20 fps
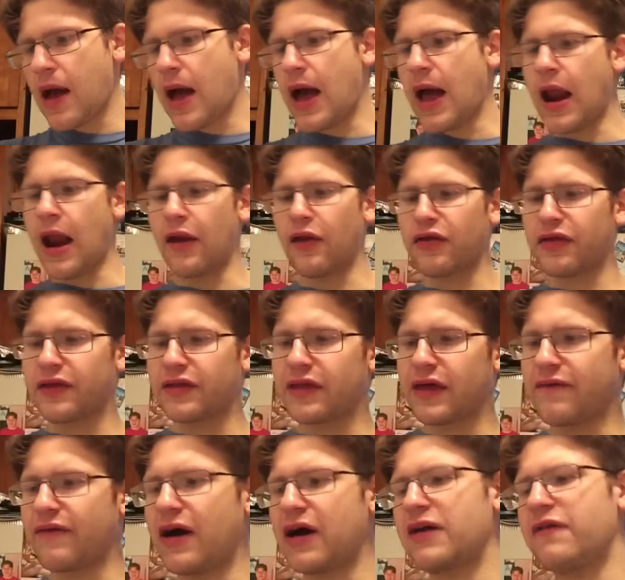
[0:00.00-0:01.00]
and I don't think
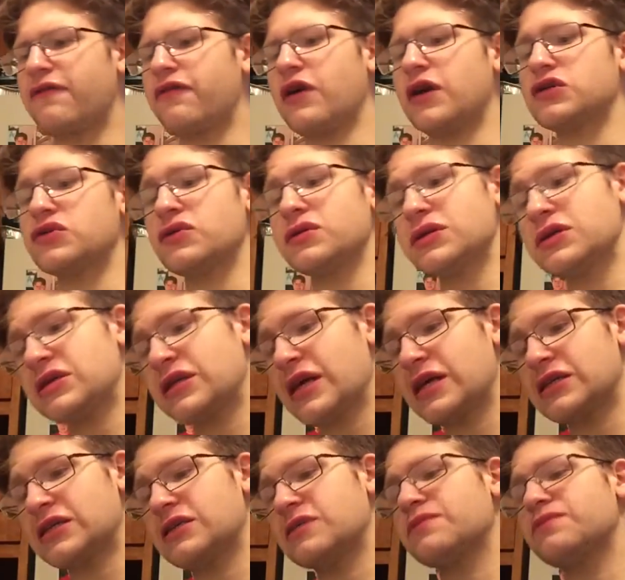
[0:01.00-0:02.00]
they've had a fresh one. This
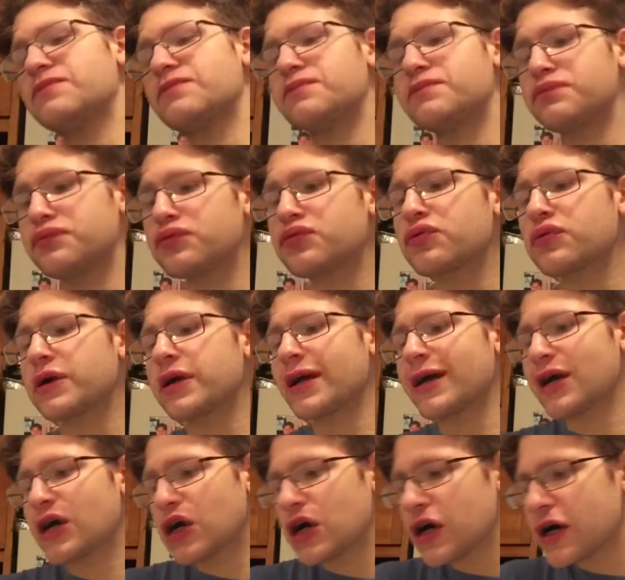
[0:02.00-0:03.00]
tastes pretty
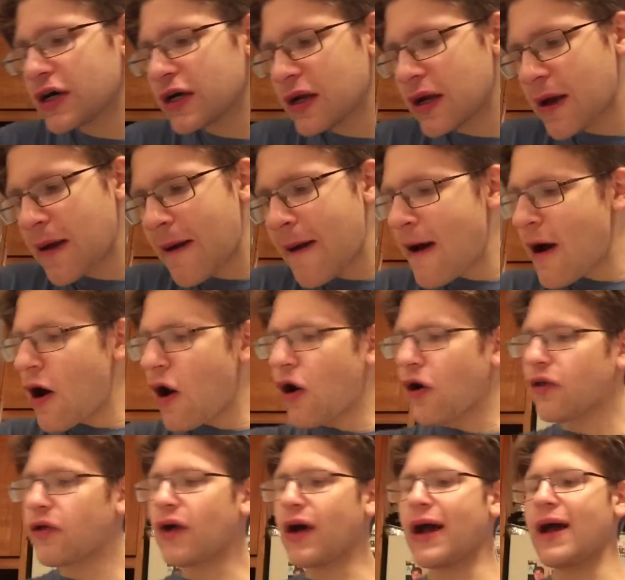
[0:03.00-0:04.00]
good,
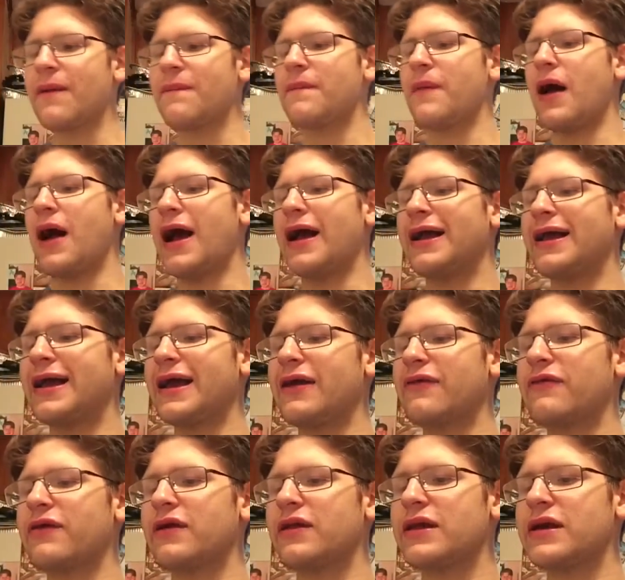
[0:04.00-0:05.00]
although I
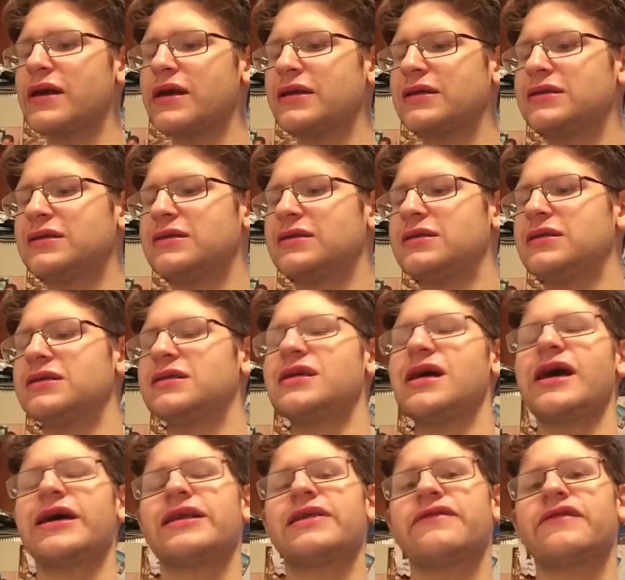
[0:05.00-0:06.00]
can't really
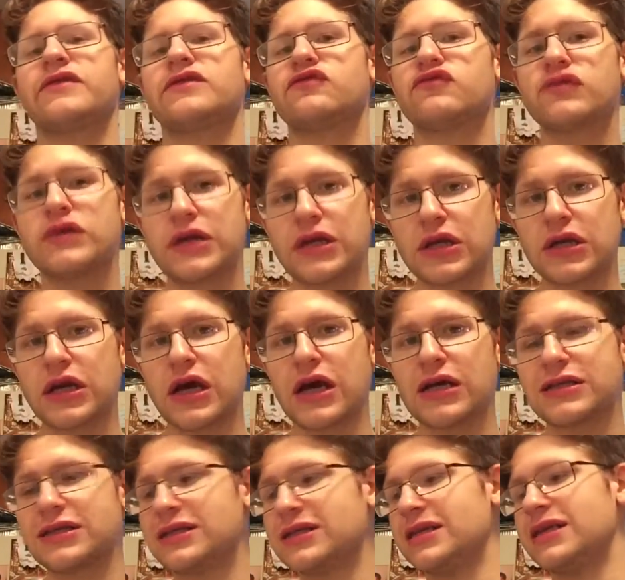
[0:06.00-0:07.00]
detect if it's real or
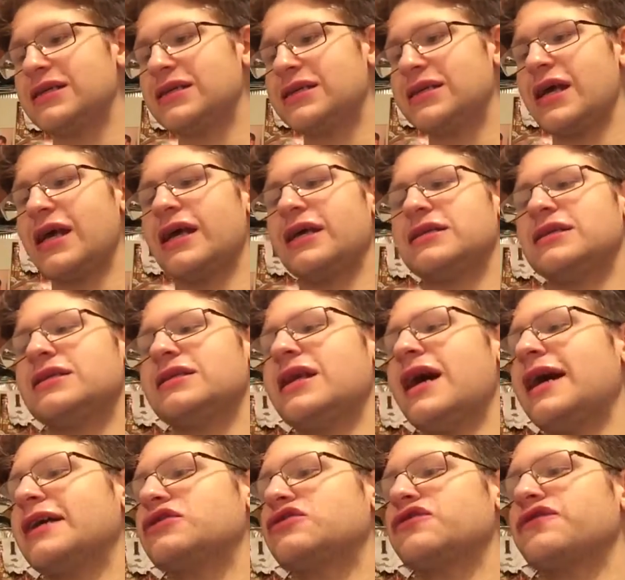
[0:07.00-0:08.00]
not, since they say it's
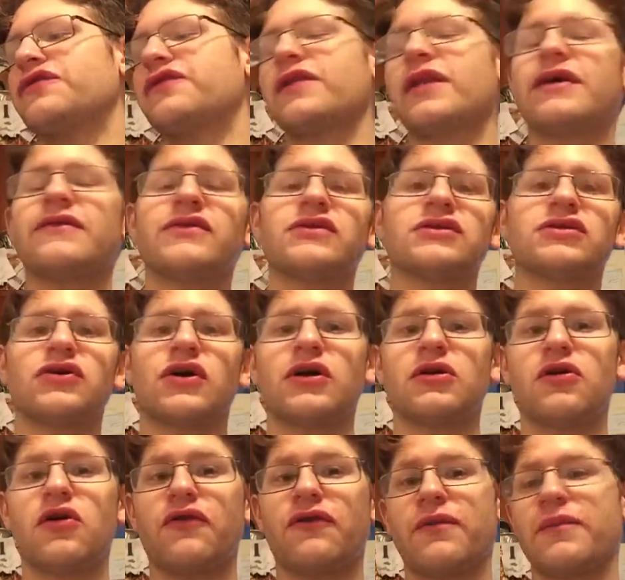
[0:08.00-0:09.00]
natural flavor, so I
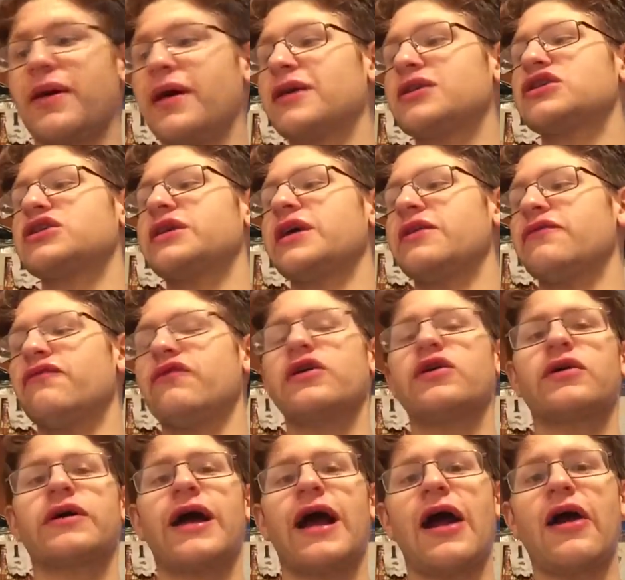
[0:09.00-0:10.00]
don't know if I'm actually getting
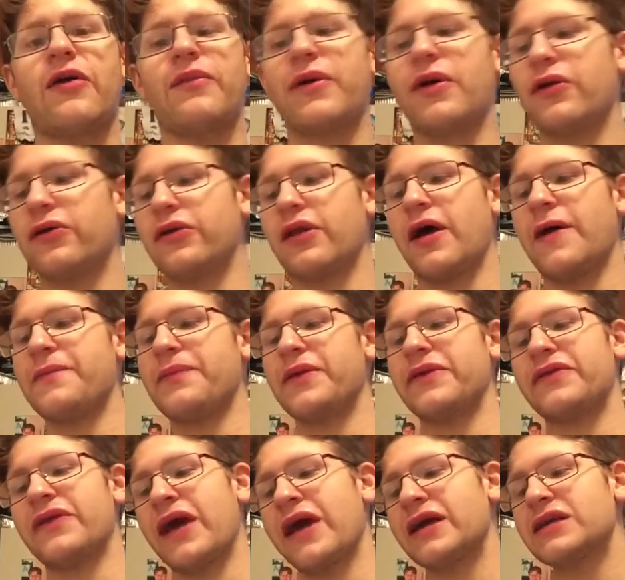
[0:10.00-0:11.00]
real caramel or not.
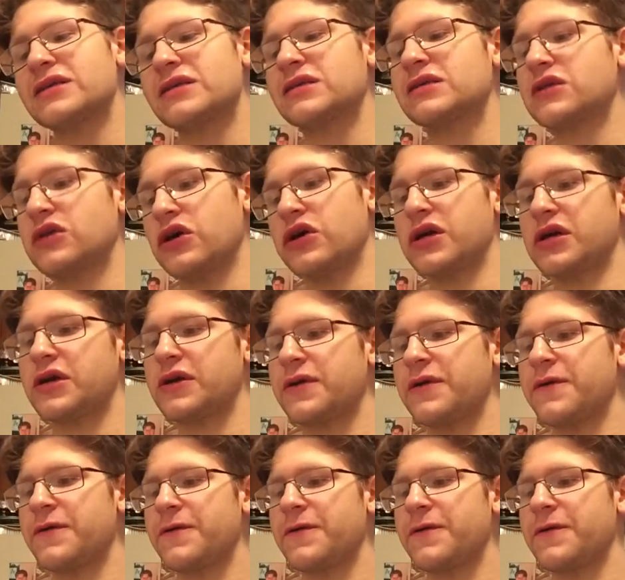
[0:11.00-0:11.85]
It tastes good,